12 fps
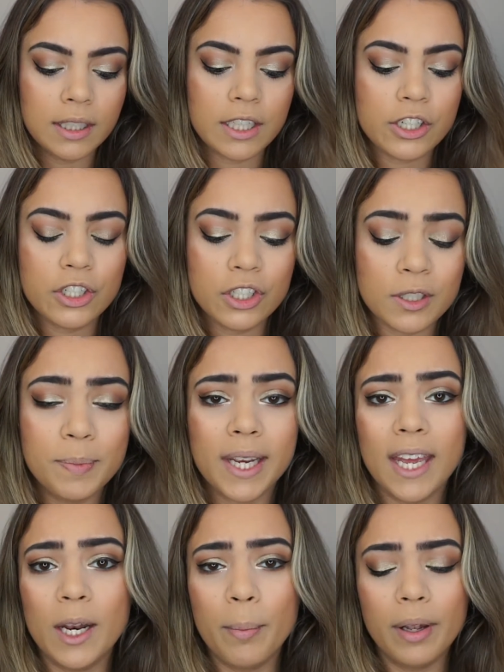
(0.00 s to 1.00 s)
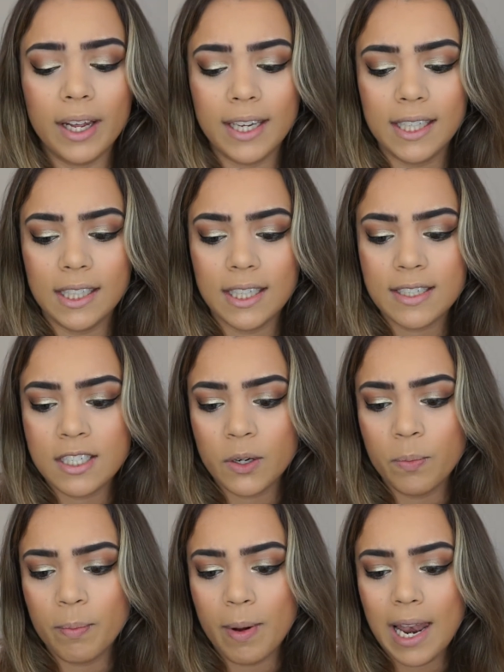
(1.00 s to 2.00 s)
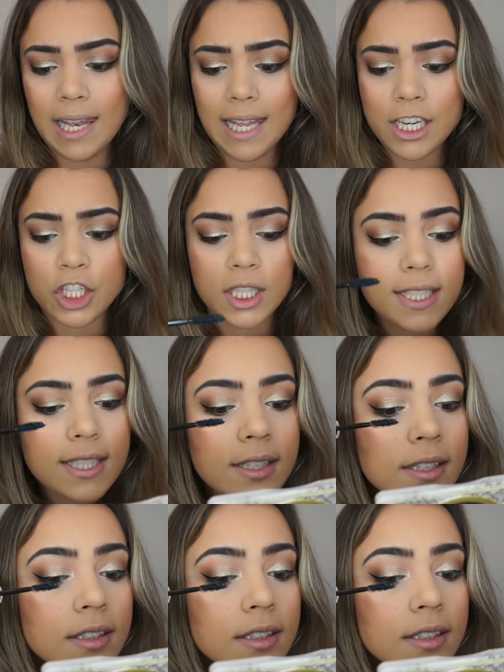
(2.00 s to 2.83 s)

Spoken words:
let's just begin applying this to my lashes.